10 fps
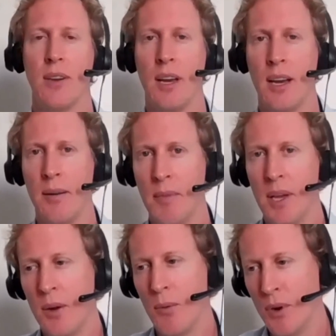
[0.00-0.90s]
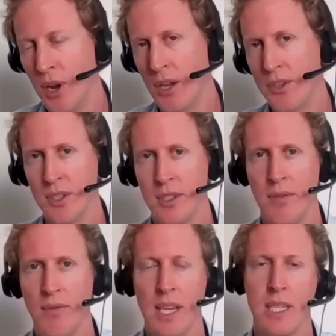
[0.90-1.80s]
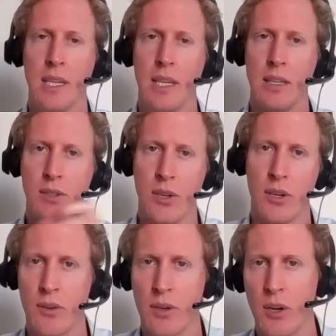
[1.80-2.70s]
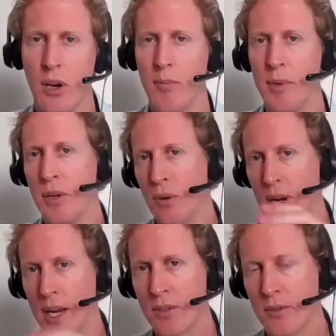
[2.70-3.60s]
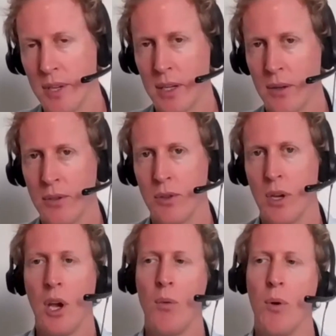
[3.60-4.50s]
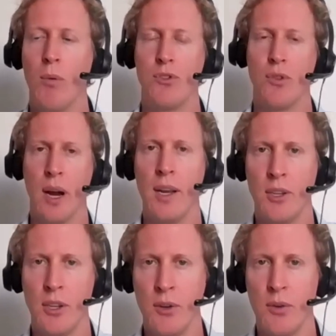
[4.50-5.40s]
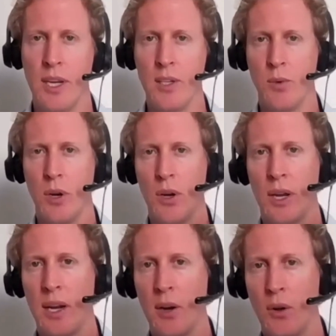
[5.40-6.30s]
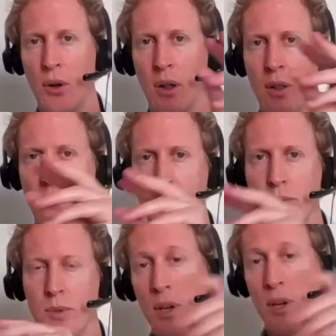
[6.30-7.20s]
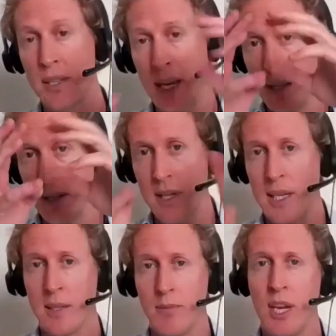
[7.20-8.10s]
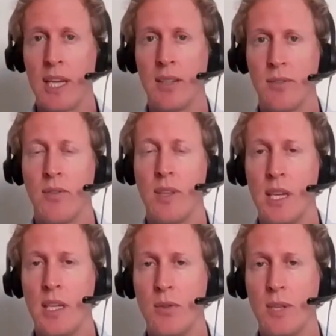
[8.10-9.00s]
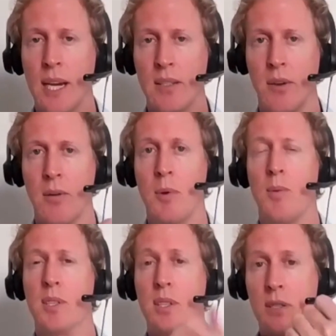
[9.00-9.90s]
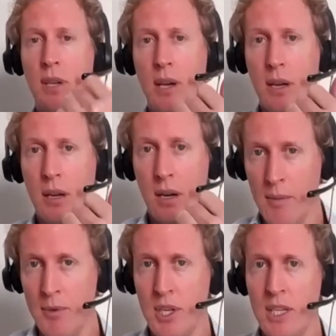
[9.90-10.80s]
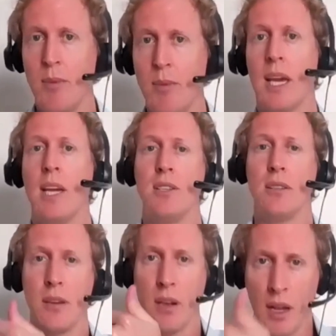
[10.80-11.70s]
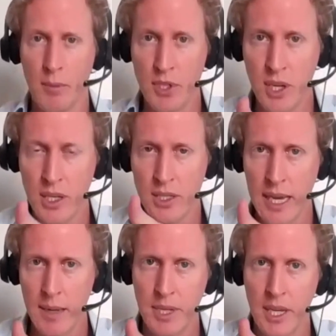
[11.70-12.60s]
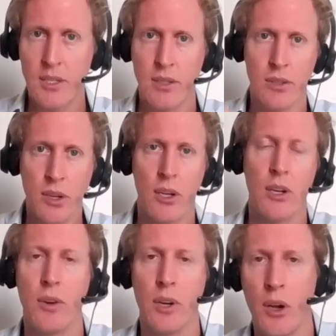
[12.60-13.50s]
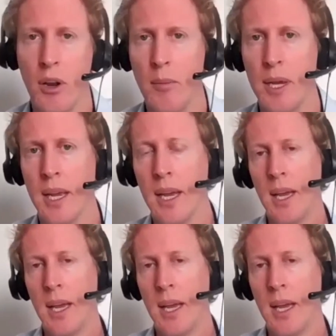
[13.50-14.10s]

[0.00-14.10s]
We're not just investing in circular economy or electric vehicles. What we're trying to do is we're looking at all of those. We're taking the 6 objectives of the EU taxonomy, which is climate change mitigation, climate change adaptation, circular economy,